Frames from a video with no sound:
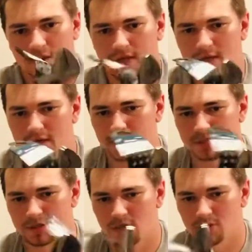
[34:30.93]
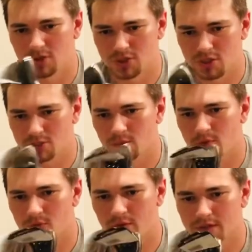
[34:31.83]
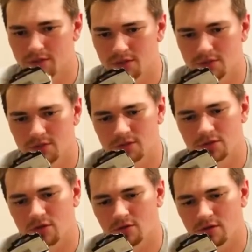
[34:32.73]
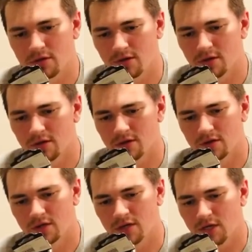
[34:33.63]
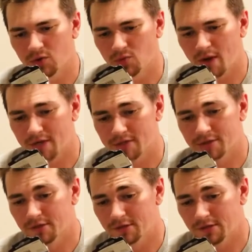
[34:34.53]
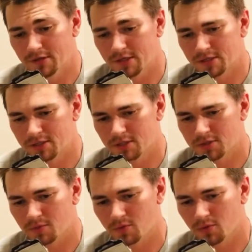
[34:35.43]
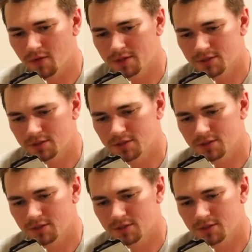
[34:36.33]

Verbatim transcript: And it's another adjustable wrench. It's called a erector adjustable wrench.